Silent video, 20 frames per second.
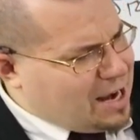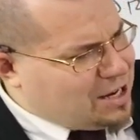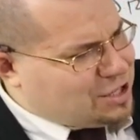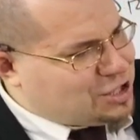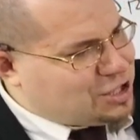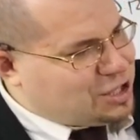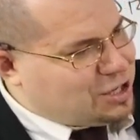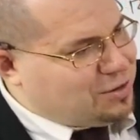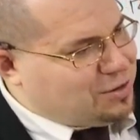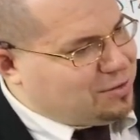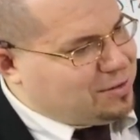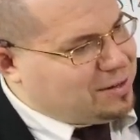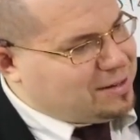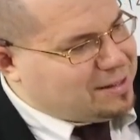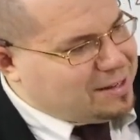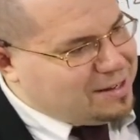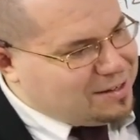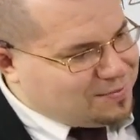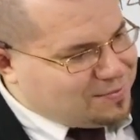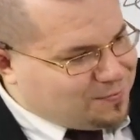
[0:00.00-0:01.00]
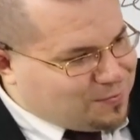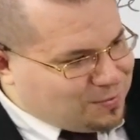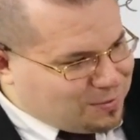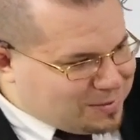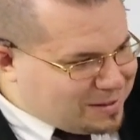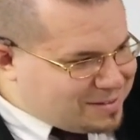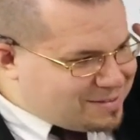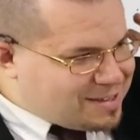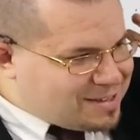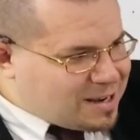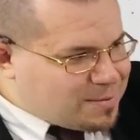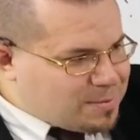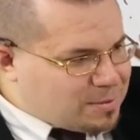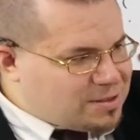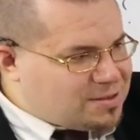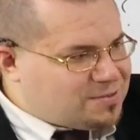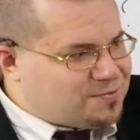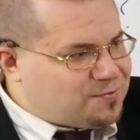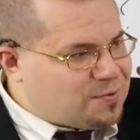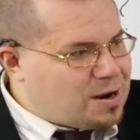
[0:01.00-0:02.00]
code. At least let's think about
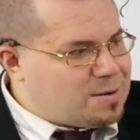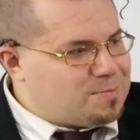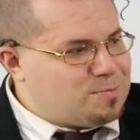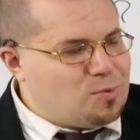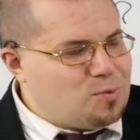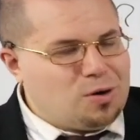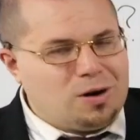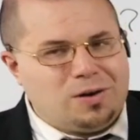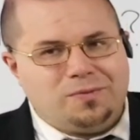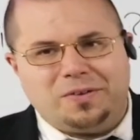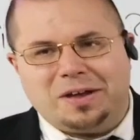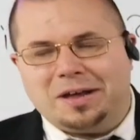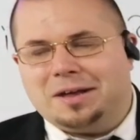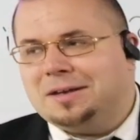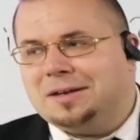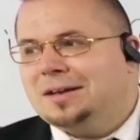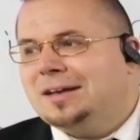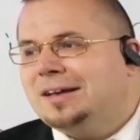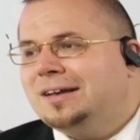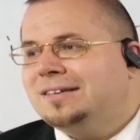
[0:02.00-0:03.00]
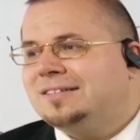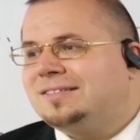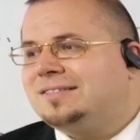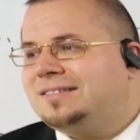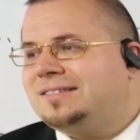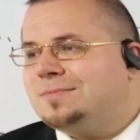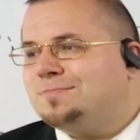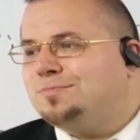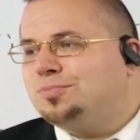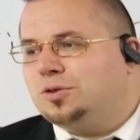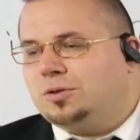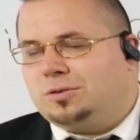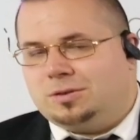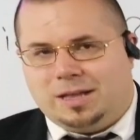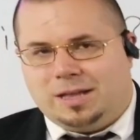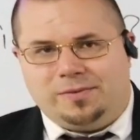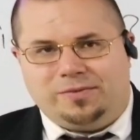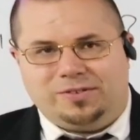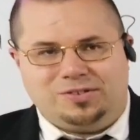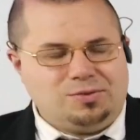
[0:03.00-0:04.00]
this from more of a simpler
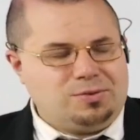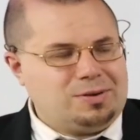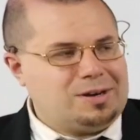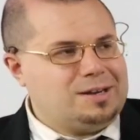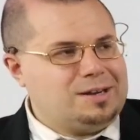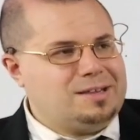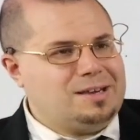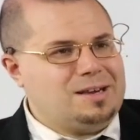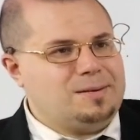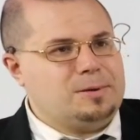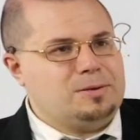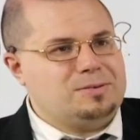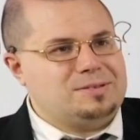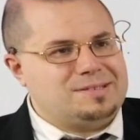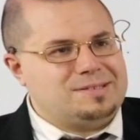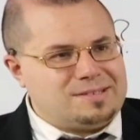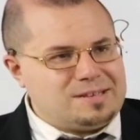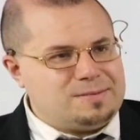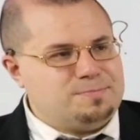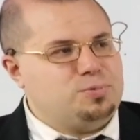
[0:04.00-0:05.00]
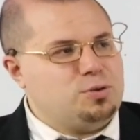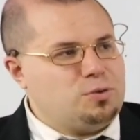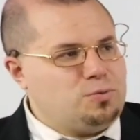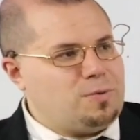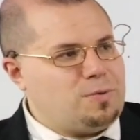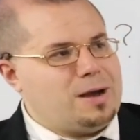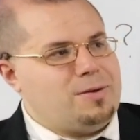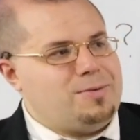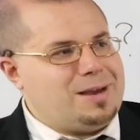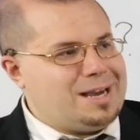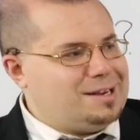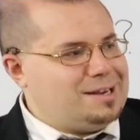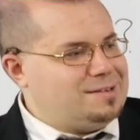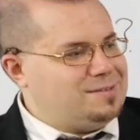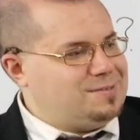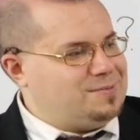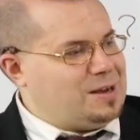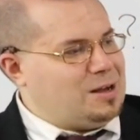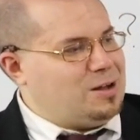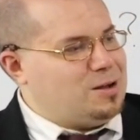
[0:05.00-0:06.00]
level. So we're going to think about a simple way we can
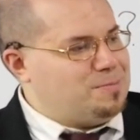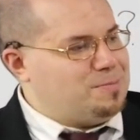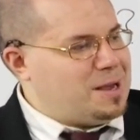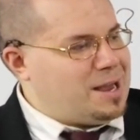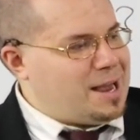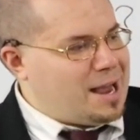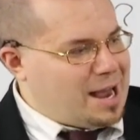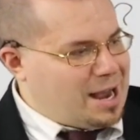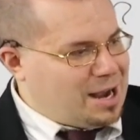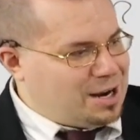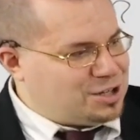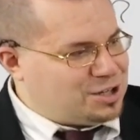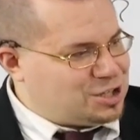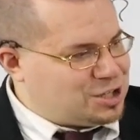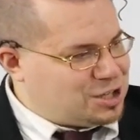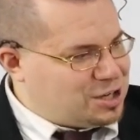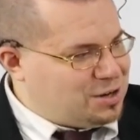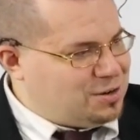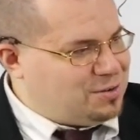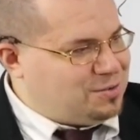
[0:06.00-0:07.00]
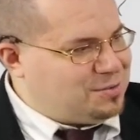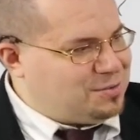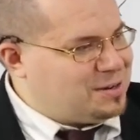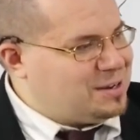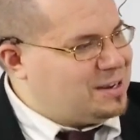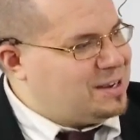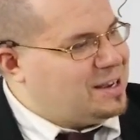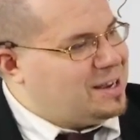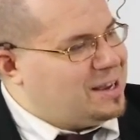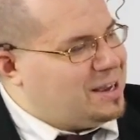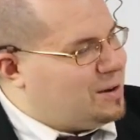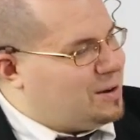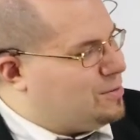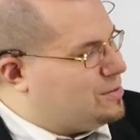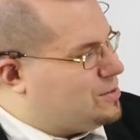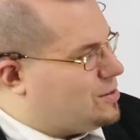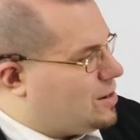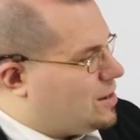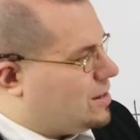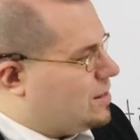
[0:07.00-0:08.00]
develop a hash code. We'll
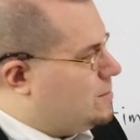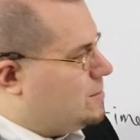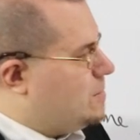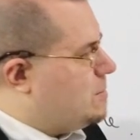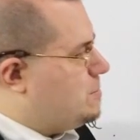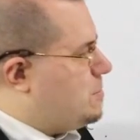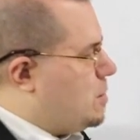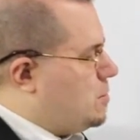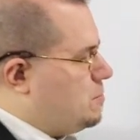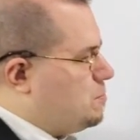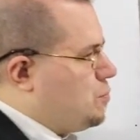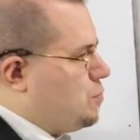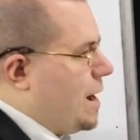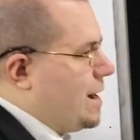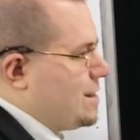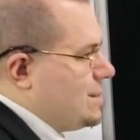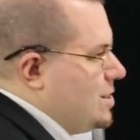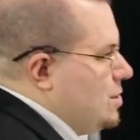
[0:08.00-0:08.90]
talk a little bit about practical